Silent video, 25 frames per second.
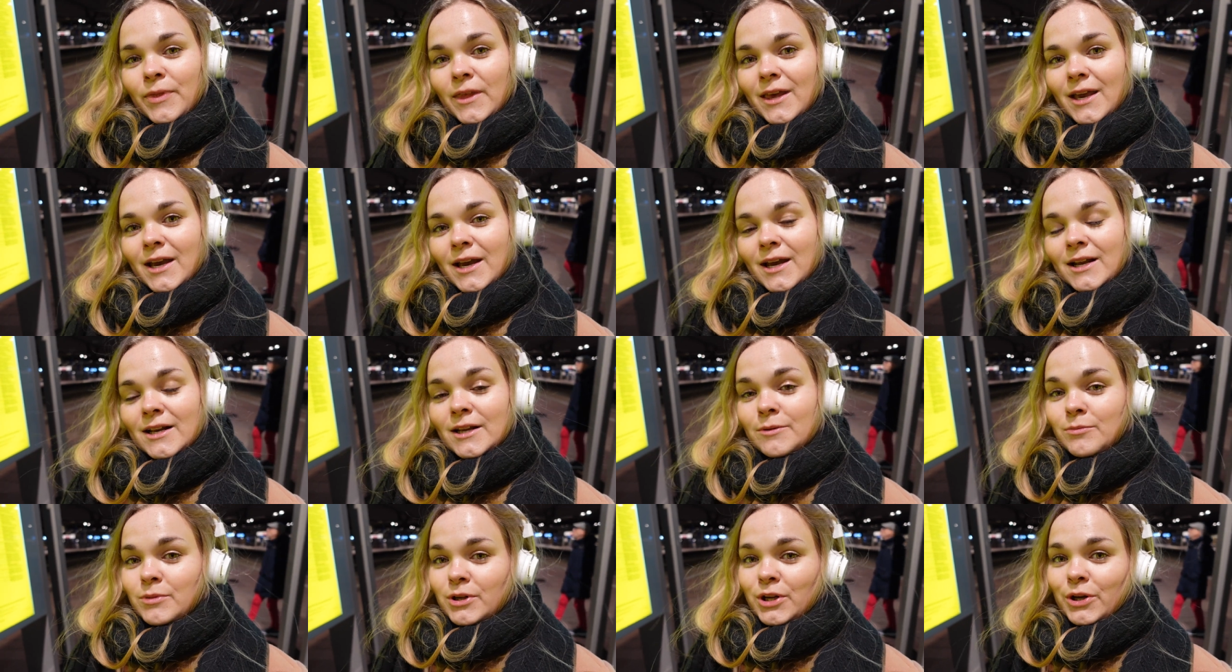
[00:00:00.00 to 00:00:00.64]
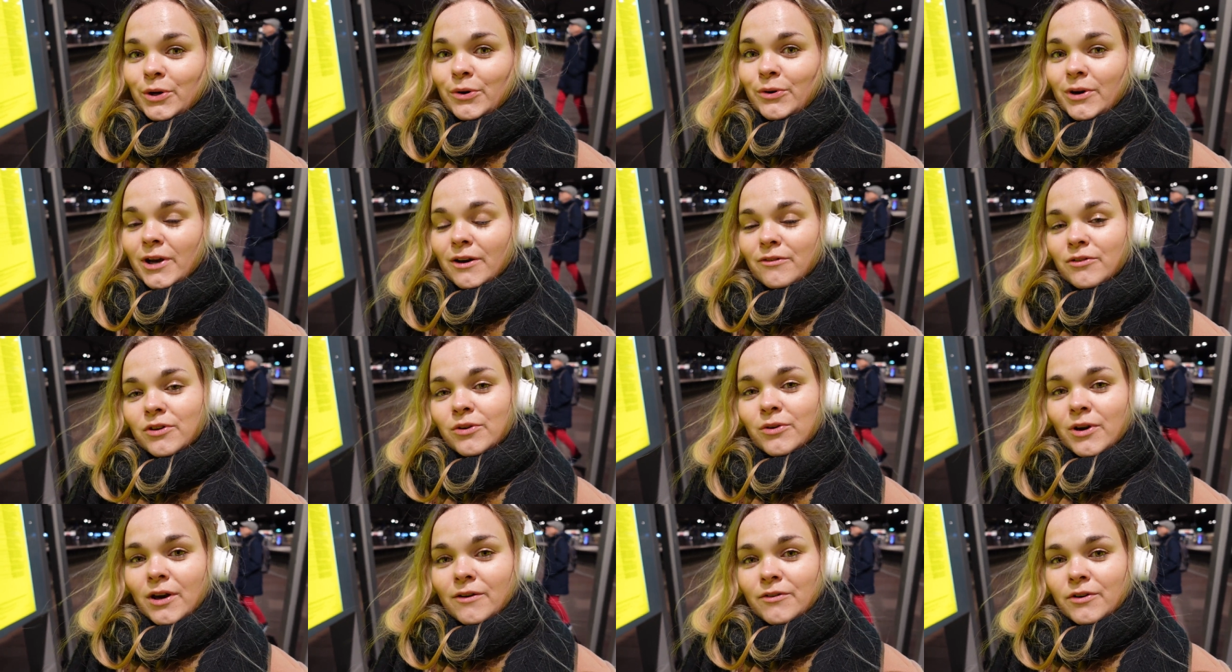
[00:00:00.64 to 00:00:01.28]
And let me know, have
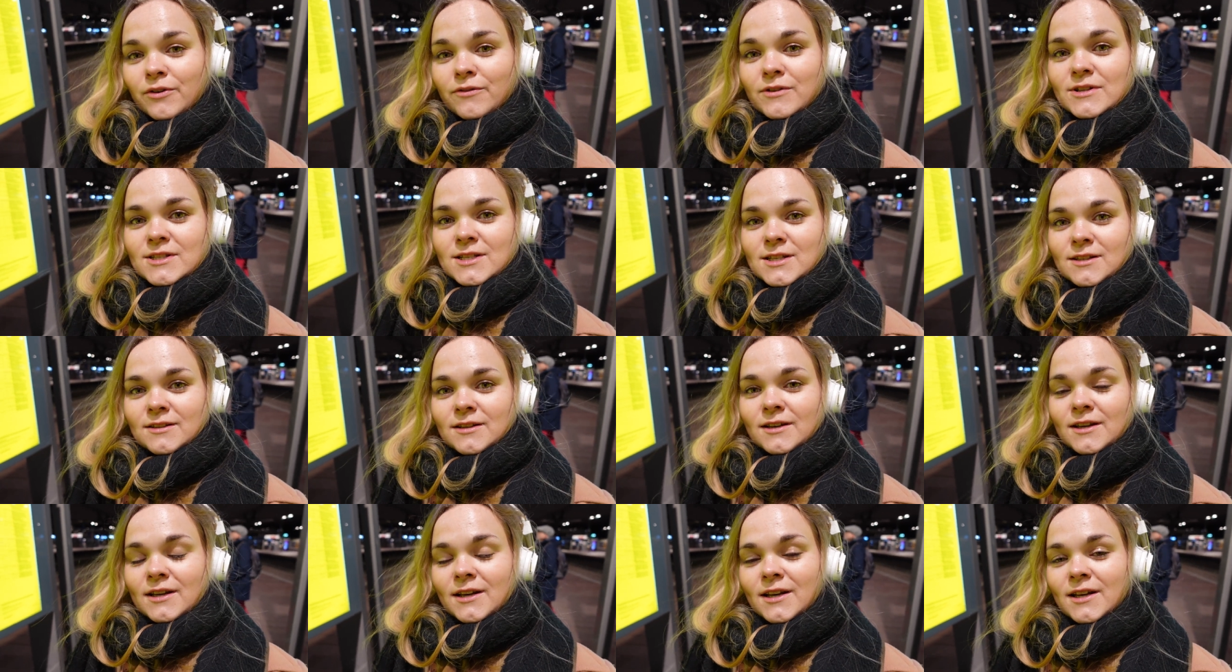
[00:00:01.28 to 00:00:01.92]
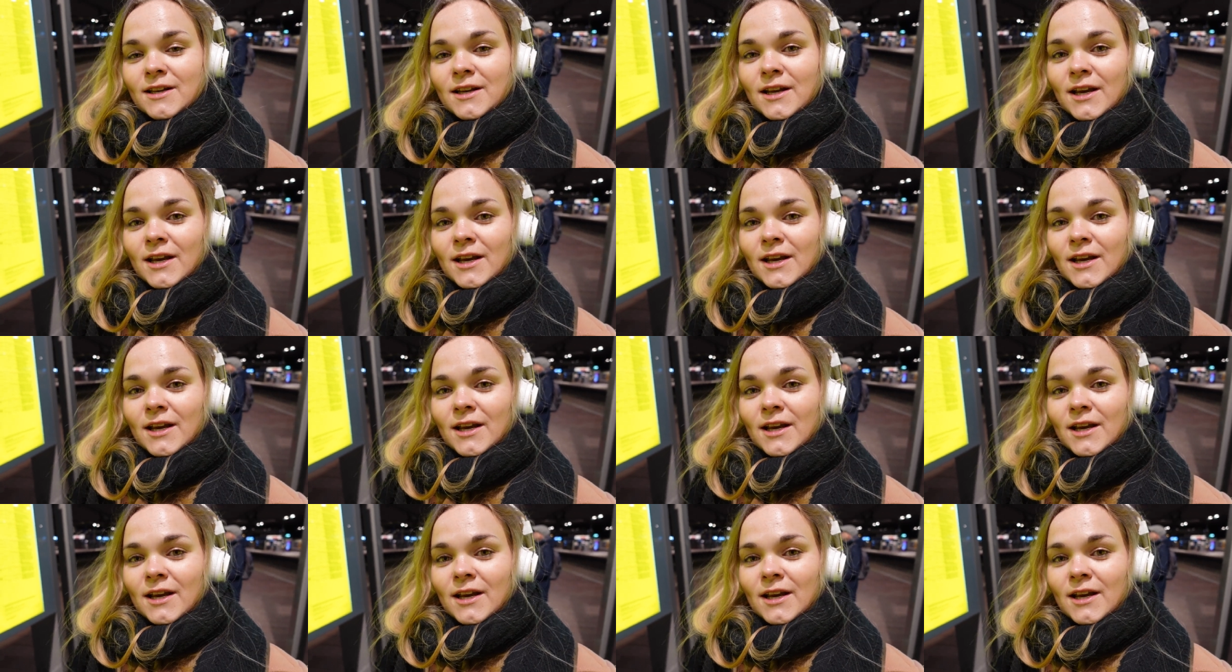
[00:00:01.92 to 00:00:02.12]
you ever visited?